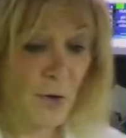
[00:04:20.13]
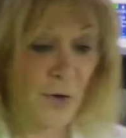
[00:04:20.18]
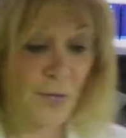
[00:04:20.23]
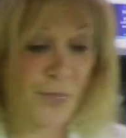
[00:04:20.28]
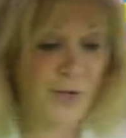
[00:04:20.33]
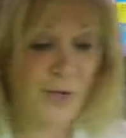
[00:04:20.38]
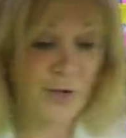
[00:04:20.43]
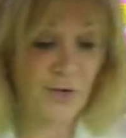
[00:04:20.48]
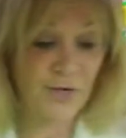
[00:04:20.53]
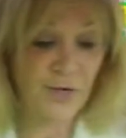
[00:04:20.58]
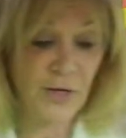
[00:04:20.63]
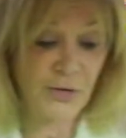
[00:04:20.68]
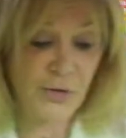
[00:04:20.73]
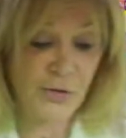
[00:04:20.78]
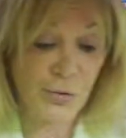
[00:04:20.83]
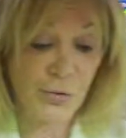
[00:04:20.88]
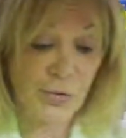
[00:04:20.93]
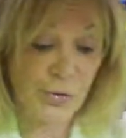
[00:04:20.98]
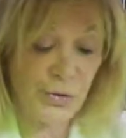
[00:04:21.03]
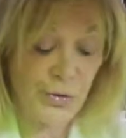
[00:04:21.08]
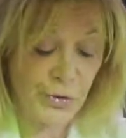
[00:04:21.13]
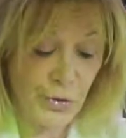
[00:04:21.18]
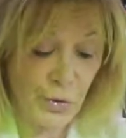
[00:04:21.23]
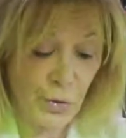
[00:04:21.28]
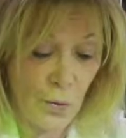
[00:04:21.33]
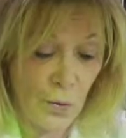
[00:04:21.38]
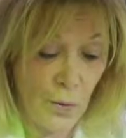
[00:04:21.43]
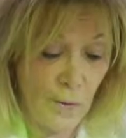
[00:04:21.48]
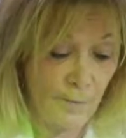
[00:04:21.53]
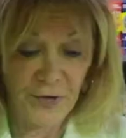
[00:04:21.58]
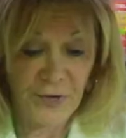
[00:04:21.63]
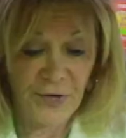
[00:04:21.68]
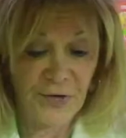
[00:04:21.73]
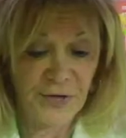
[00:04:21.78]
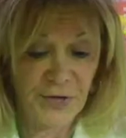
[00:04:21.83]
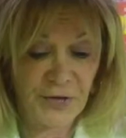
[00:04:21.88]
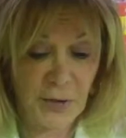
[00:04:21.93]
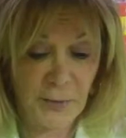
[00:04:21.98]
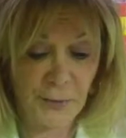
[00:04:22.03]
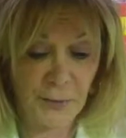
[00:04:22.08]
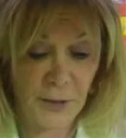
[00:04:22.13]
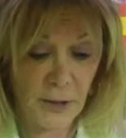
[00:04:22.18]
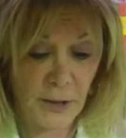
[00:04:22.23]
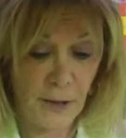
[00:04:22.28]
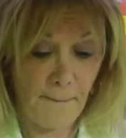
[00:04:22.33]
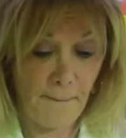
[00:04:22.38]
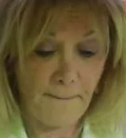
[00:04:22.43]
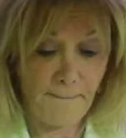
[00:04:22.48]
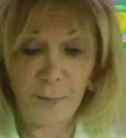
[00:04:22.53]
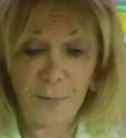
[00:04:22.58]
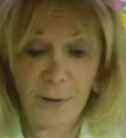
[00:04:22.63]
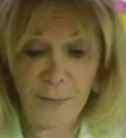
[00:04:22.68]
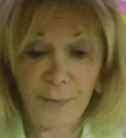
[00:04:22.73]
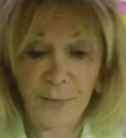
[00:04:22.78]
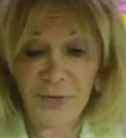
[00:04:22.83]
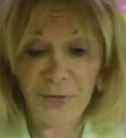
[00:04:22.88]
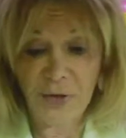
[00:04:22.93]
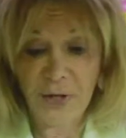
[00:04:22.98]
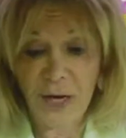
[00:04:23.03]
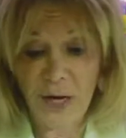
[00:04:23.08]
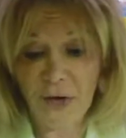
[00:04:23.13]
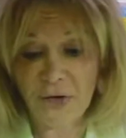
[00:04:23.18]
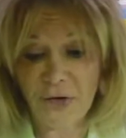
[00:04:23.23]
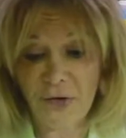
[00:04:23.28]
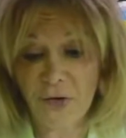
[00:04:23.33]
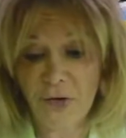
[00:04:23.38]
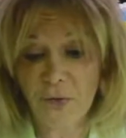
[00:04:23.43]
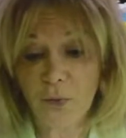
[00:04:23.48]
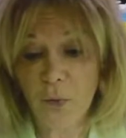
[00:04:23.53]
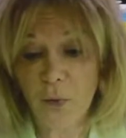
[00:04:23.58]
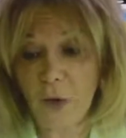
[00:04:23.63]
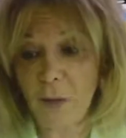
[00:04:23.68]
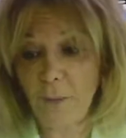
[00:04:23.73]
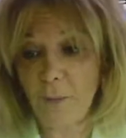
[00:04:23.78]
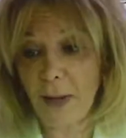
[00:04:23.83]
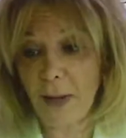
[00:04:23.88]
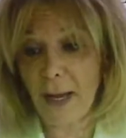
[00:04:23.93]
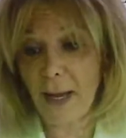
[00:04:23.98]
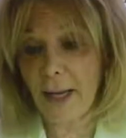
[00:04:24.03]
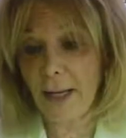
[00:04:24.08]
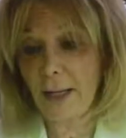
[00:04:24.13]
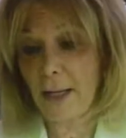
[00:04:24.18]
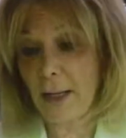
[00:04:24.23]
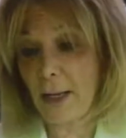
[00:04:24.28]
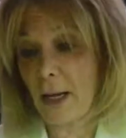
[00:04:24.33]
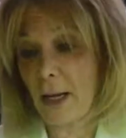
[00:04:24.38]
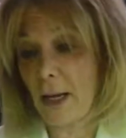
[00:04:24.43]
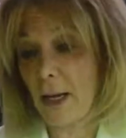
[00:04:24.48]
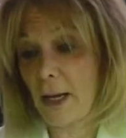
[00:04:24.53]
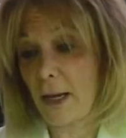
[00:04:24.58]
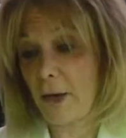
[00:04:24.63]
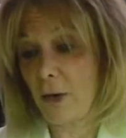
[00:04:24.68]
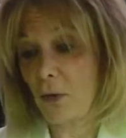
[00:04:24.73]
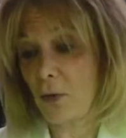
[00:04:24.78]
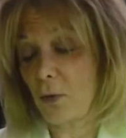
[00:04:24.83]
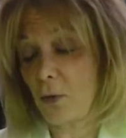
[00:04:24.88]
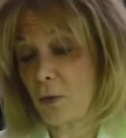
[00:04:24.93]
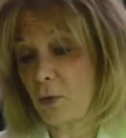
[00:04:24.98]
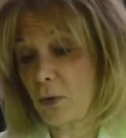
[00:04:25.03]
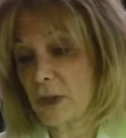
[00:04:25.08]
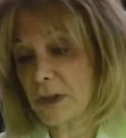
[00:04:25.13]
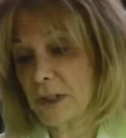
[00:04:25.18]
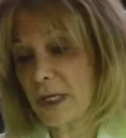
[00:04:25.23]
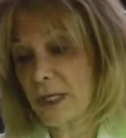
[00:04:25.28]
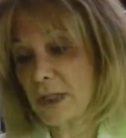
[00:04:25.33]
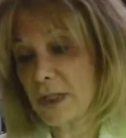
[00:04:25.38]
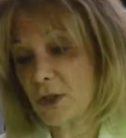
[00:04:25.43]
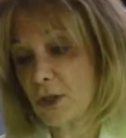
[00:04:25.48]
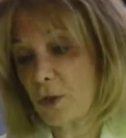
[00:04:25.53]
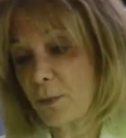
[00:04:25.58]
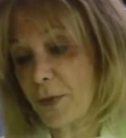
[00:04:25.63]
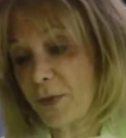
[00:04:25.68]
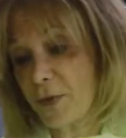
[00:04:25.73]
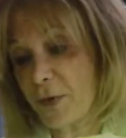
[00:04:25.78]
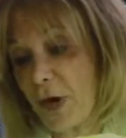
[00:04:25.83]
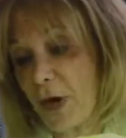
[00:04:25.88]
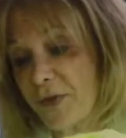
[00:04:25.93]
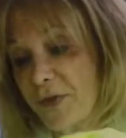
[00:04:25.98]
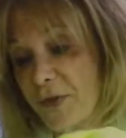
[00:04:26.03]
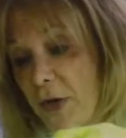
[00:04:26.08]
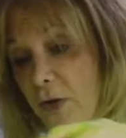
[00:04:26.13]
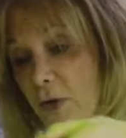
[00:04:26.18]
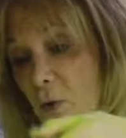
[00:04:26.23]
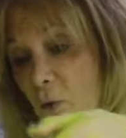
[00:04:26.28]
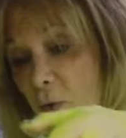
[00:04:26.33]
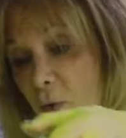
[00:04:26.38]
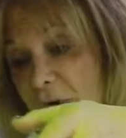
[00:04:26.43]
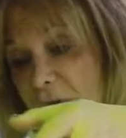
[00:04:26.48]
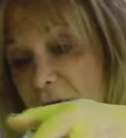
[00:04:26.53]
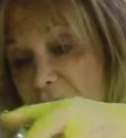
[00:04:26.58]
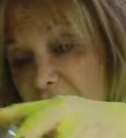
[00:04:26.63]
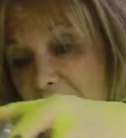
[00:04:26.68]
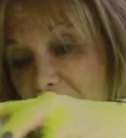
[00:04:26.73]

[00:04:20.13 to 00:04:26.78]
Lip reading: are things that you can do very simply. Let me put the excess water back. I don't, because it has Super Thrive, so I don't waste